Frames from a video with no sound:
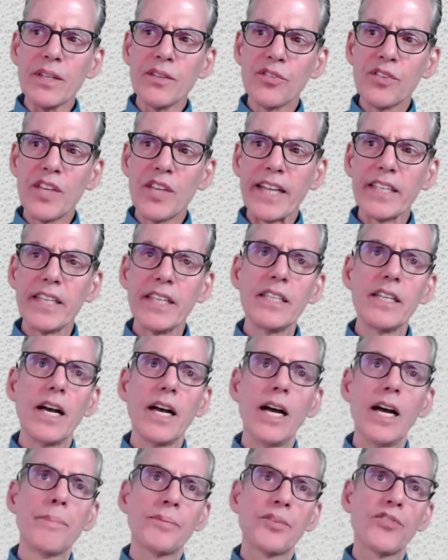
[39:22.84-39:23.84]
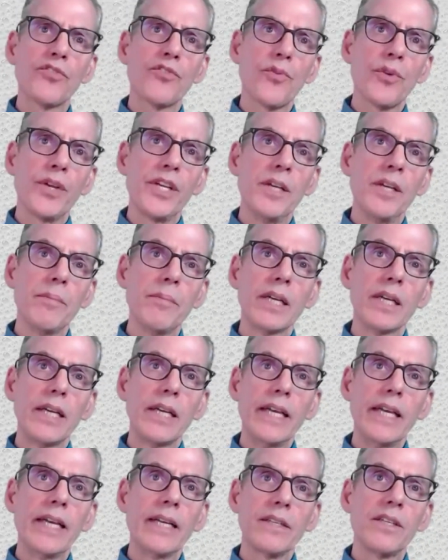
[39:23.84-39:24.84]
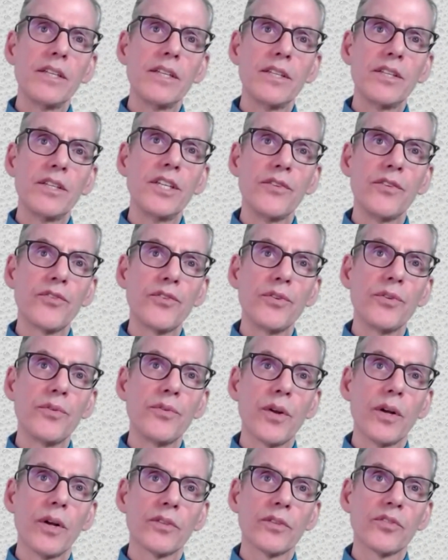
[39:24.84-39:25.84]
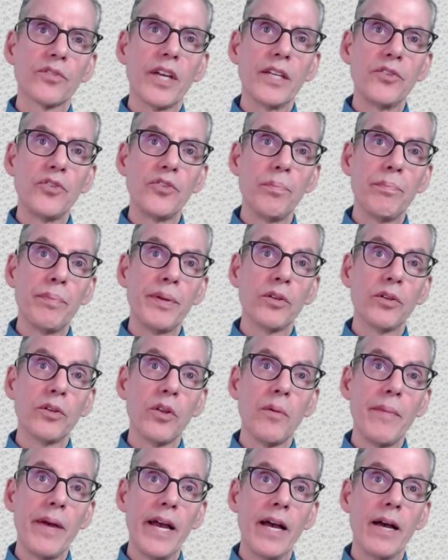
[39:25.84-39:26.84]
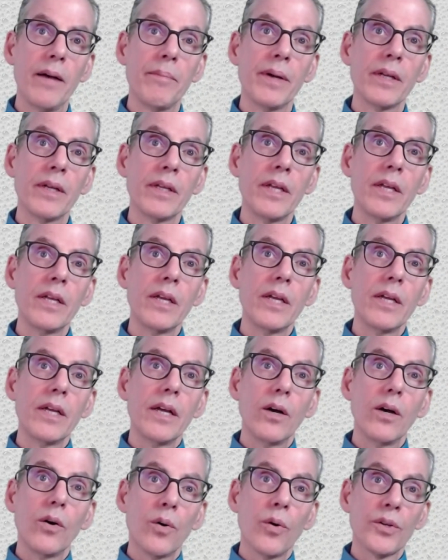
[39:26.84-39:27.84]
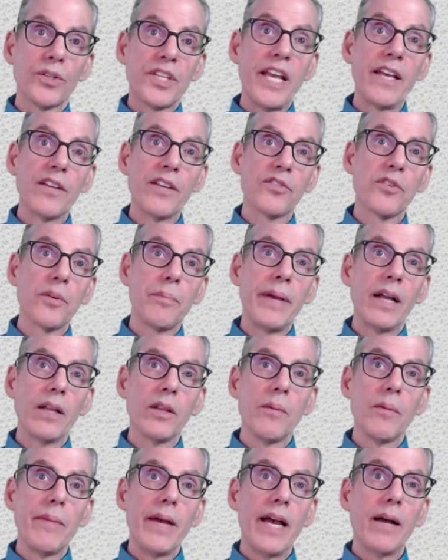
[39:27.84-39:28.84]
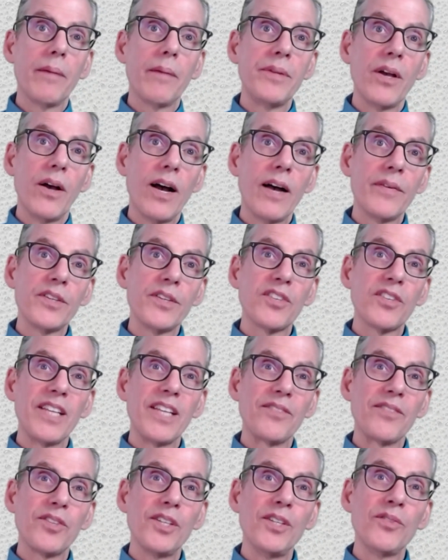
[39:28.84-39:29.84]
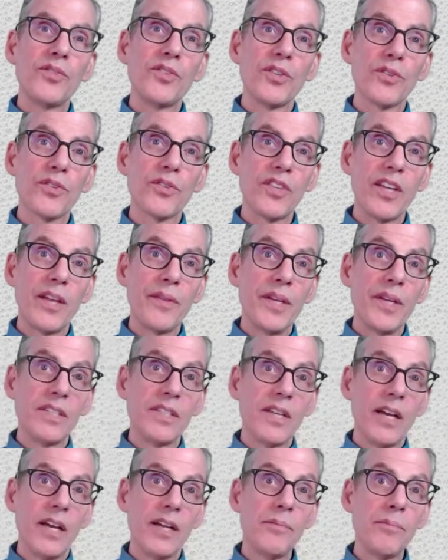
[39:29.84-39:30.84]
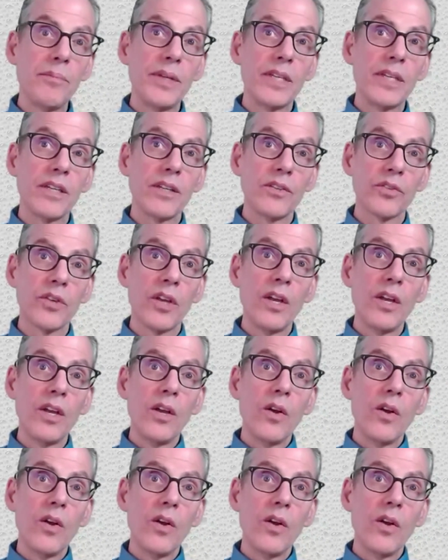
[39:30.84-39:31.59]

second upstream anti-T2 drugs like dupilumab or tezepelumab. Now, obviously, that's easier said than done because